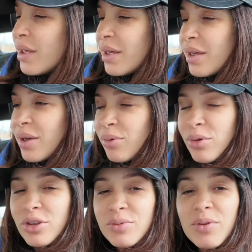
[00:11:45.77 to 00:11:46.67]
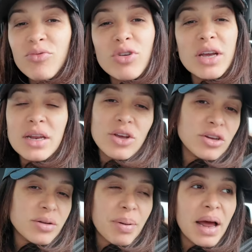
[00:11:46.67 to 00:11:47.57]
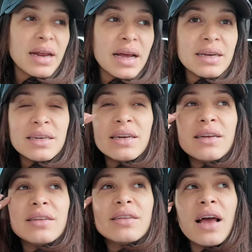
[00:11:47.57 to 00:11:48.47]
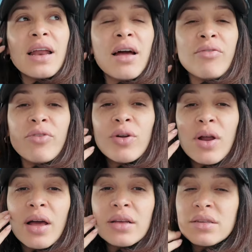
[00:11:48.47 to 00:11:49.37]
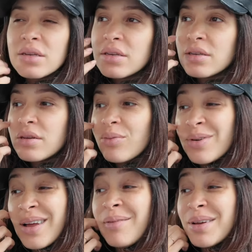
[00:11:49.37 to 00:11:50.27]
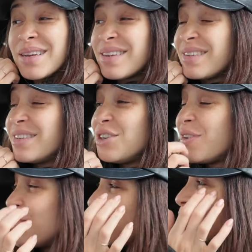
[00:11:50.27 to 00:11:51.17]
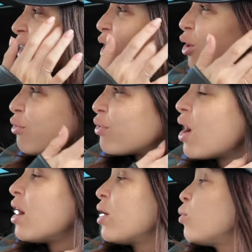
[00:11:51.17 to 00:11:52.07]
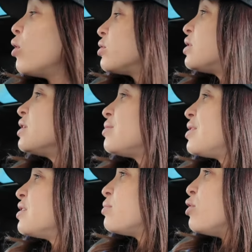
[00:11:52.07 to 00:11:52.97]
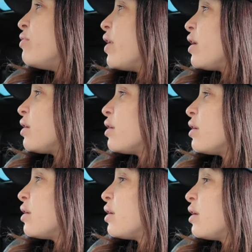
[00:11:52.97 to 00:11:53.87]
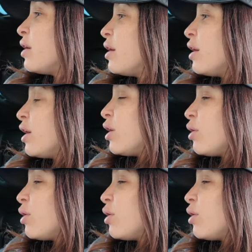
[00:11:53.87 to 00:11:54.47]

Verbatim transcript: Jas? We used to be really good at planning our dinners, and I feel like since... I'm going to say since you've had your week off. I'm going to say... Well, since, since moving. Since moving, yeah.